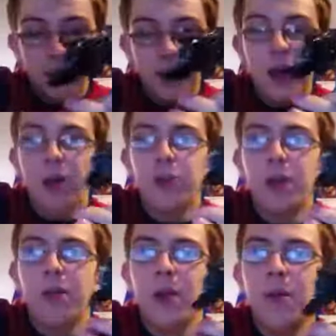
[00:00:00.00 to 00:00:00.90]
Now his
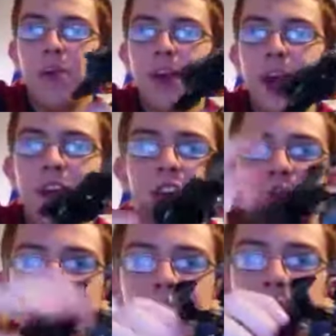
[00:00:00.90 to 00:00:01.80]
main weaponry is his
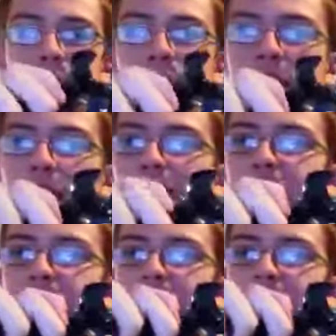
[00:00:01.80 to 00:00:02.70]
uh,
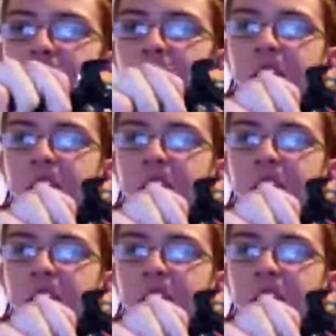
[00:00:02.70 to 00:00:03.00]
gun.